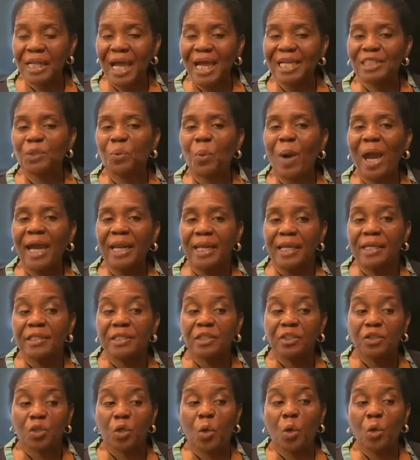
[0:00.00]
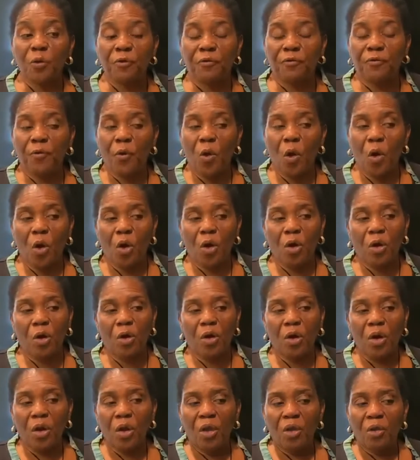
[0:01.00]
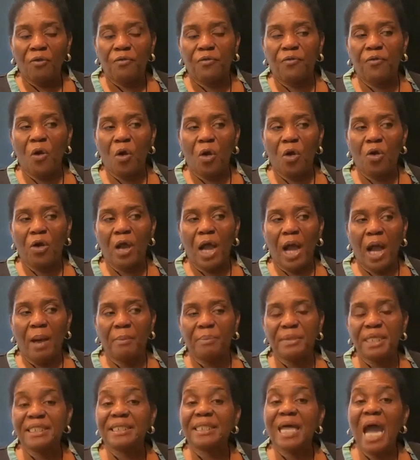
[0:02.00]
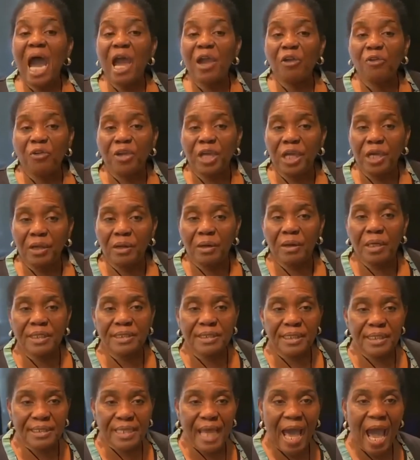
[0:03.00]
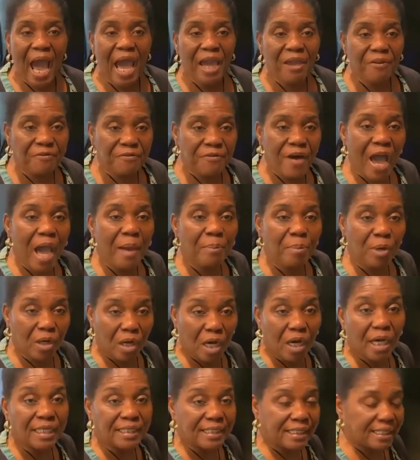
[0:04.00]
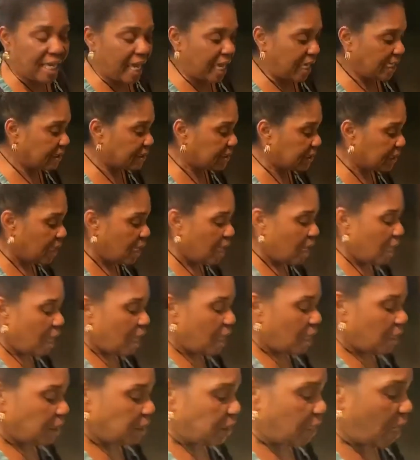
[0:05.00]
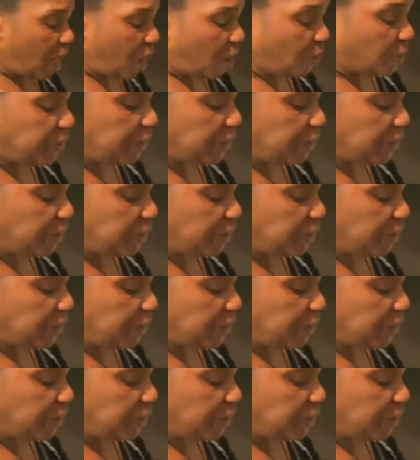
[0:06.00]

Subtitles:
That's why it is good for the diarrhea, because it's high fiber content. Now,